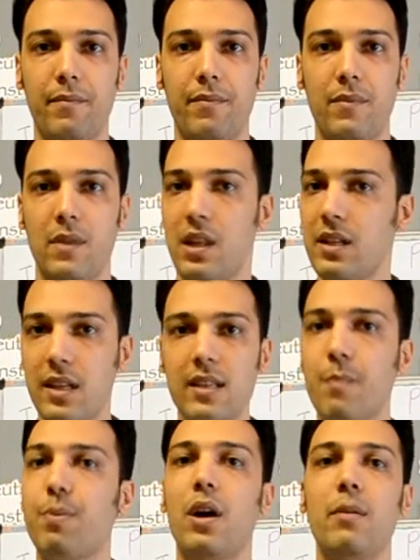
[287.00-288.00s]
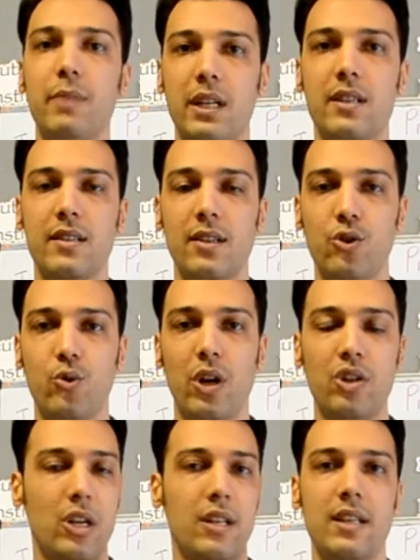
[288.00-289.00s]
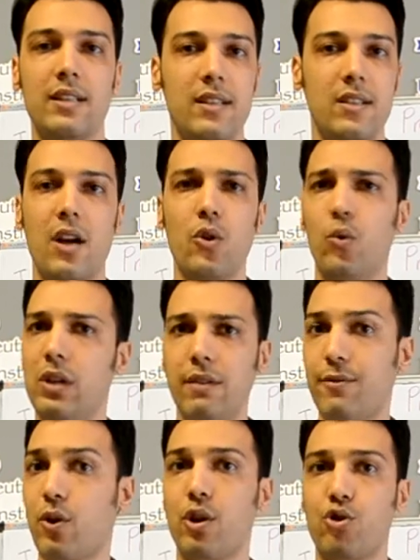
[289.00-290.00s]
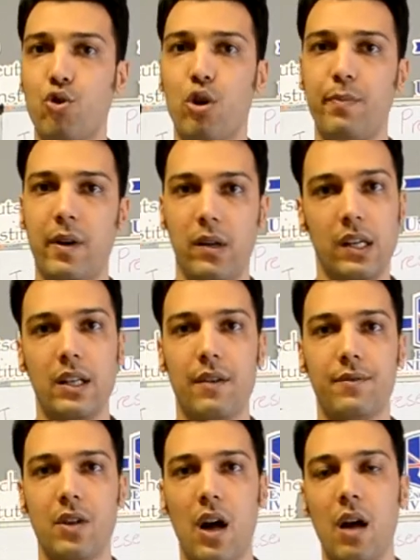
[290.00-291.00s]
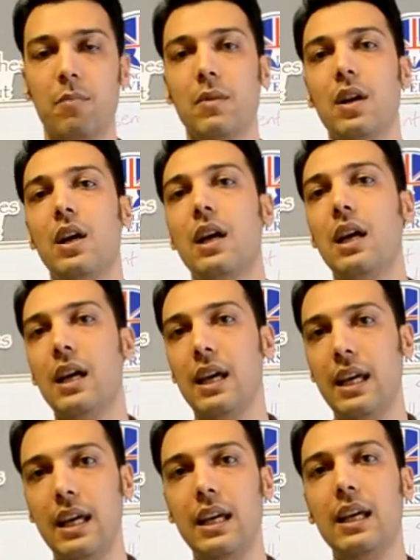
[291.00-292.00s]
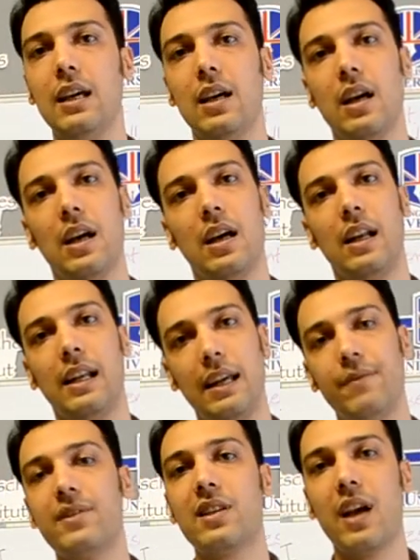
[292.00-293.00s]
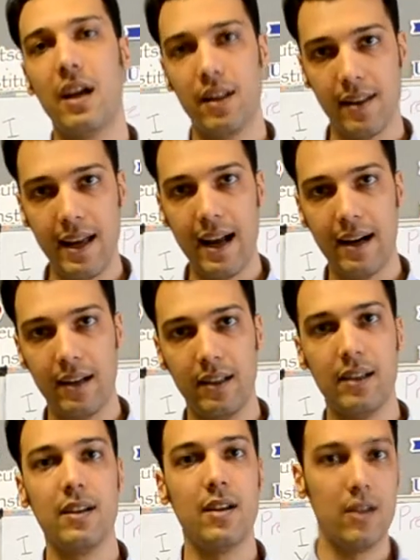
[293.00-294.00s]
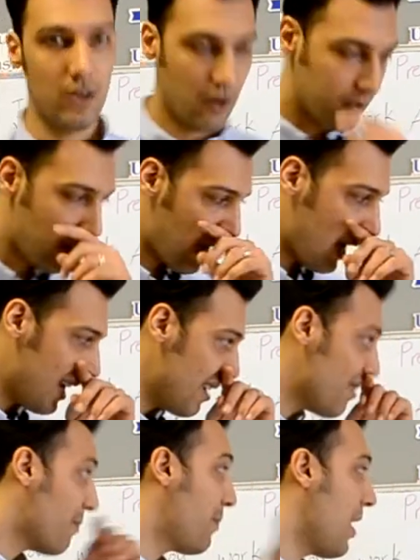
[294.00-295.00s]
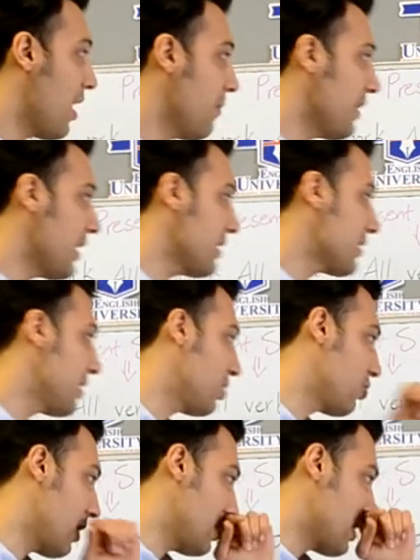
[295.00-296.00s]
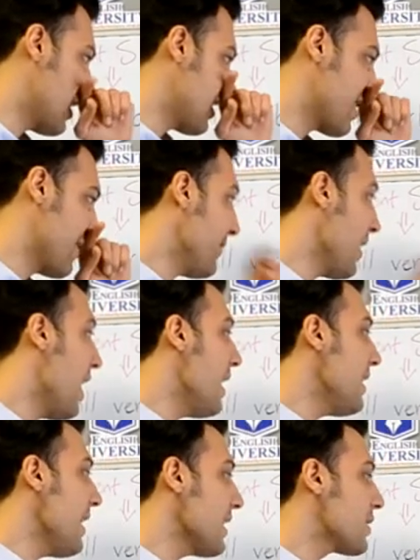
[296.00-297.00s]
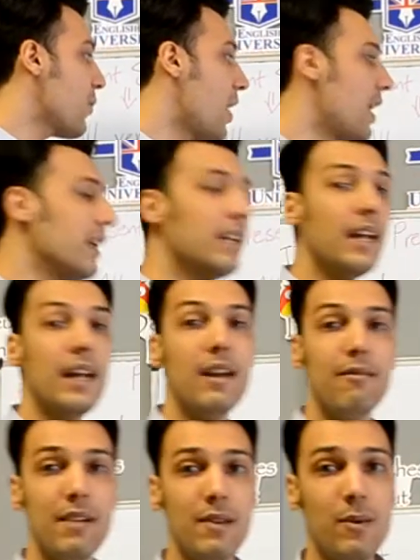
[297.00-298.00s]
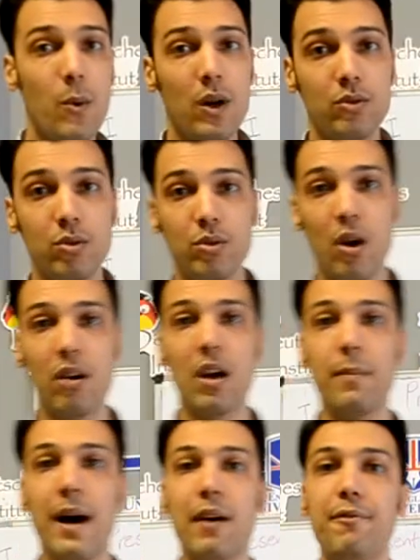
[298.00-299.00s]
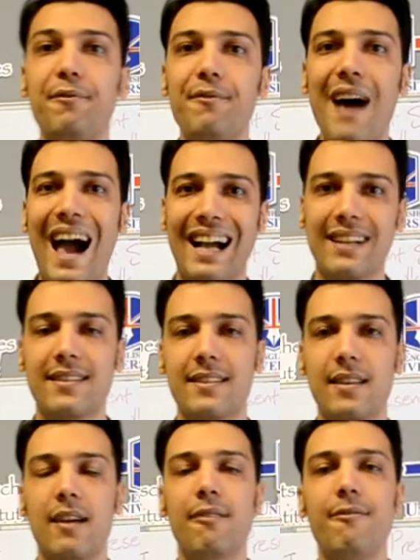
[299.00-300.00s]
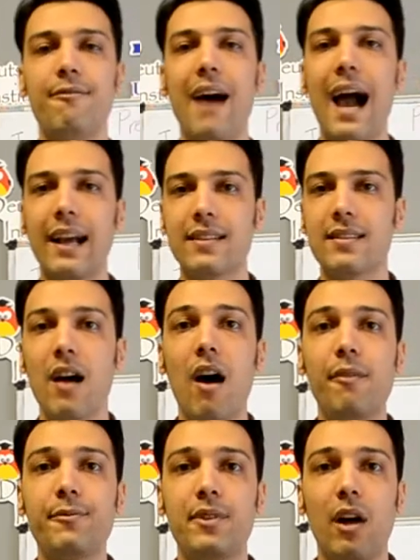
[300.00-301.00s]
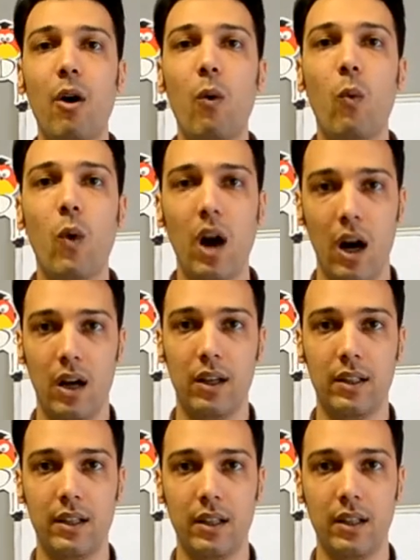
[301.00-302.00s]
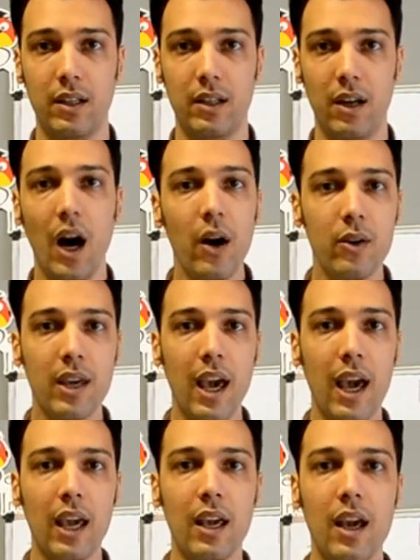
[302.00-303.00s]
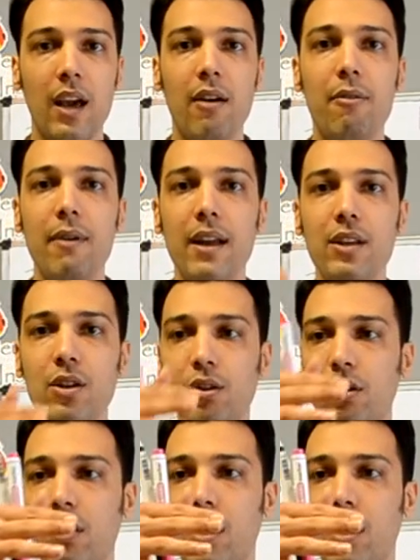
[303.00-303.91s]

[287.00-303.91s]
This is a permanent situation. This is not only for a short period of time. He lives there. Okay? Permanent situations. Next one, when we want to talk about facts. Facts of the world. Okay, when you